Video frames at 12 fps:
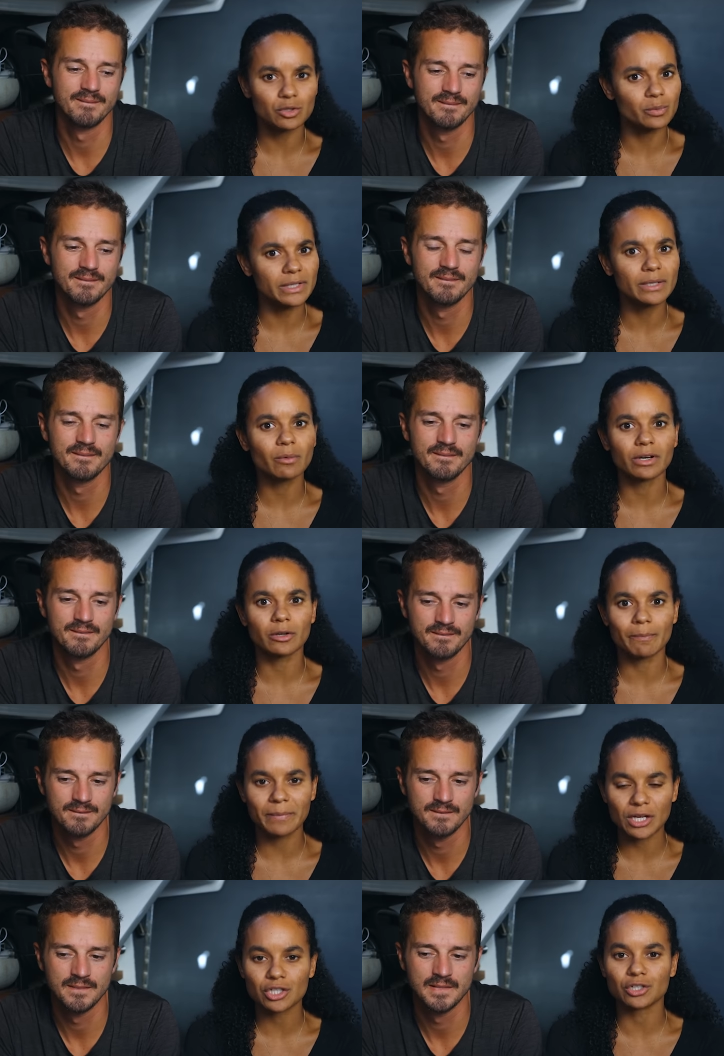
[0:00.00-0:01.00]
Speaker 1: you really want
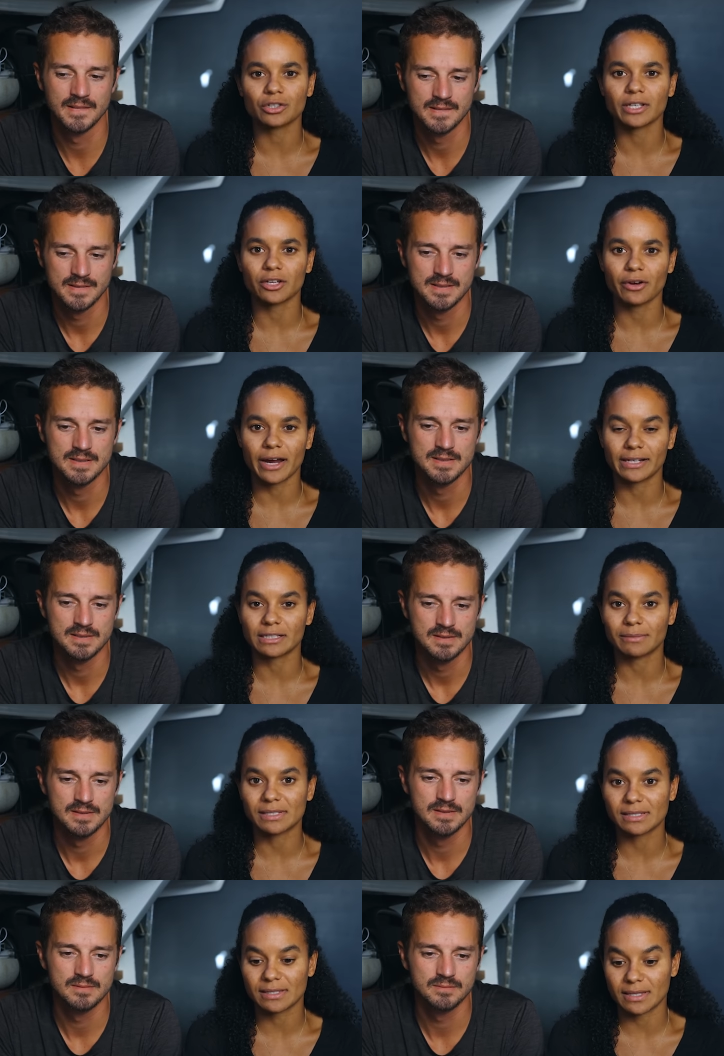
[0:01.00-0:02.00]
to make sure that your
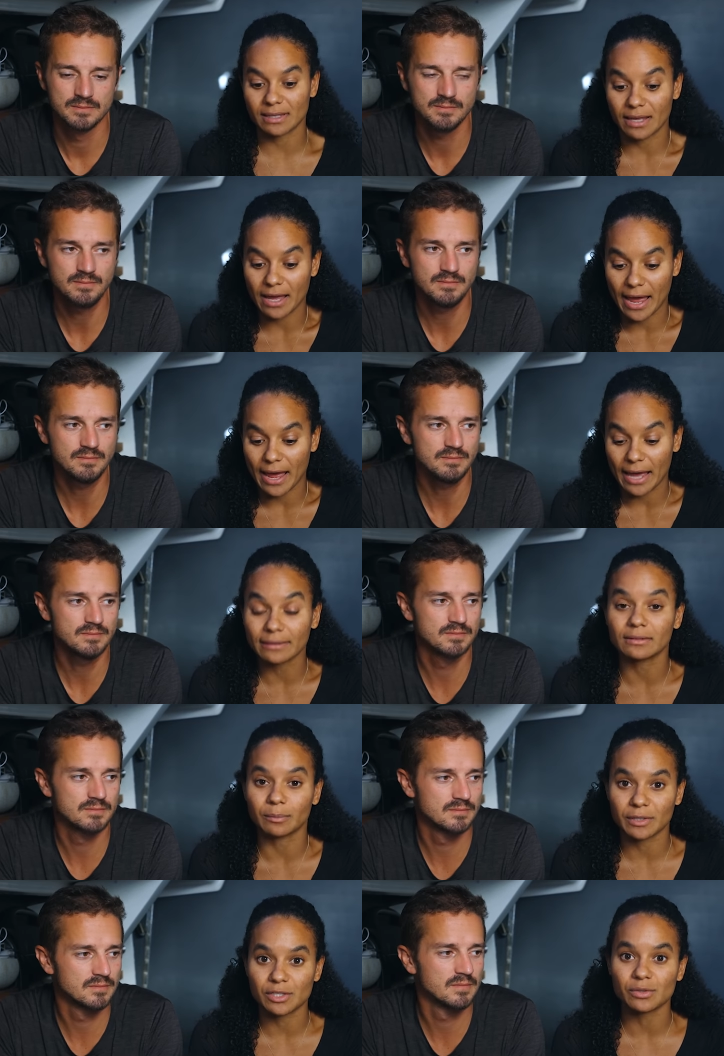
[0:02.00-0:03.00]
item is
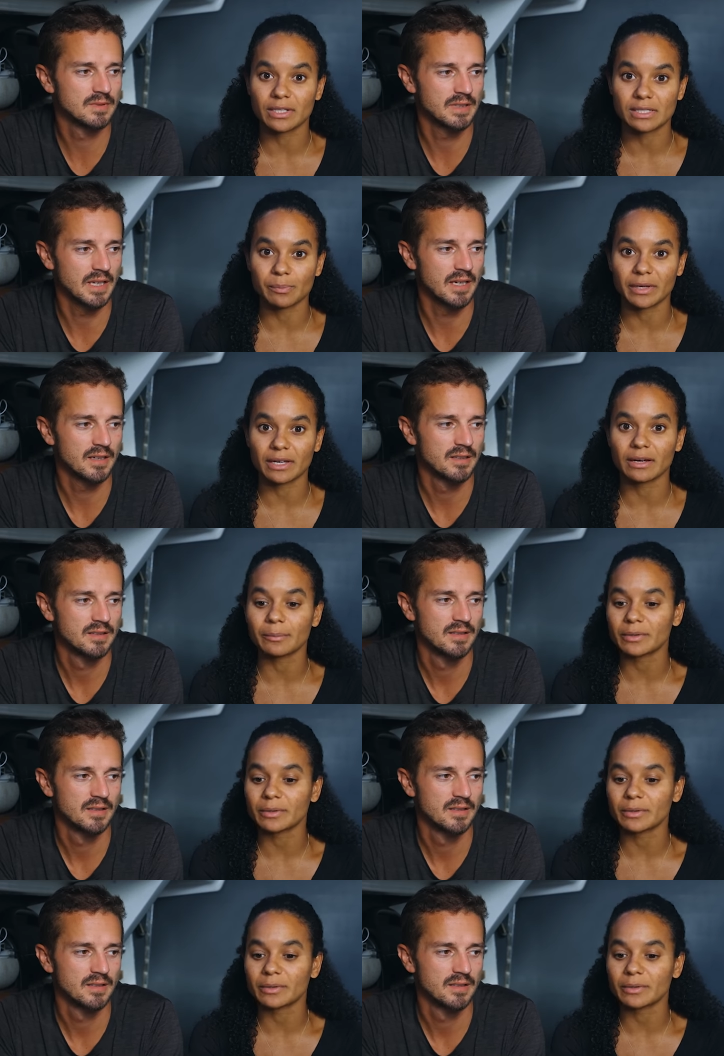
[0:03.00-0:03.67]
at the place you need to pick up.